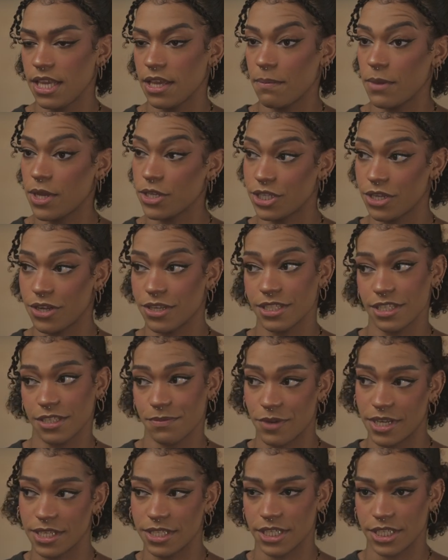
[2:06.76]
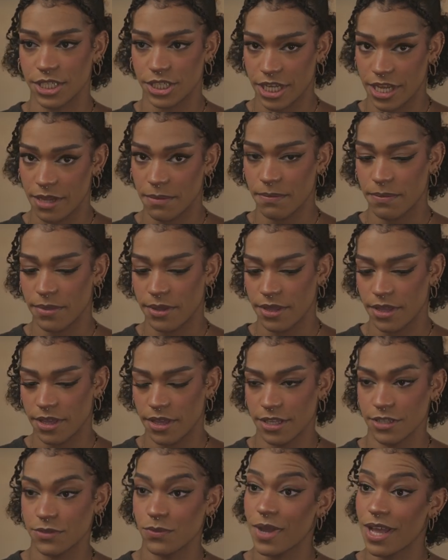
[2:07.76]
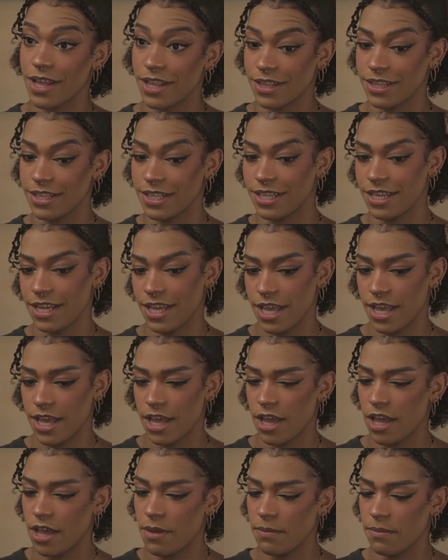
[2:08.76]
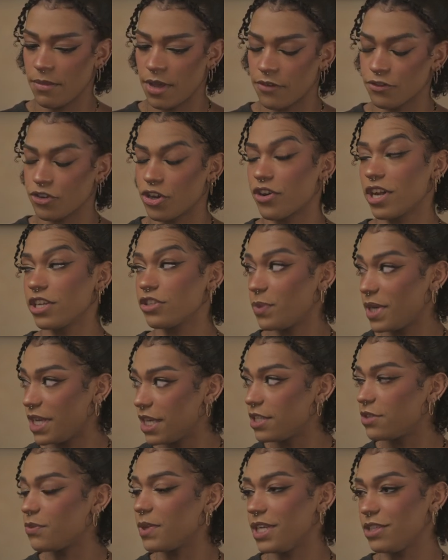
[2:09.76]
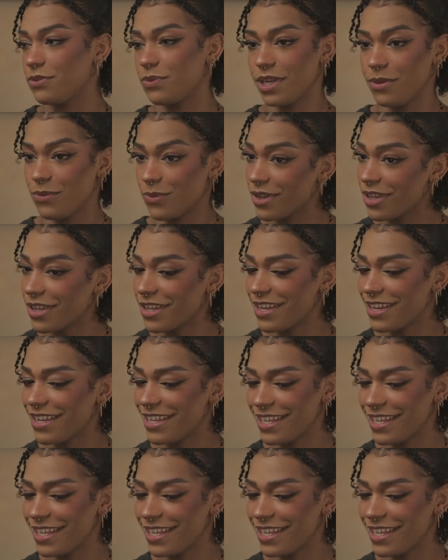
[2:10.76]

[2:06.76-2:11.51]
Emerging Artist Apprenticeship as well. After I graduated in 2021,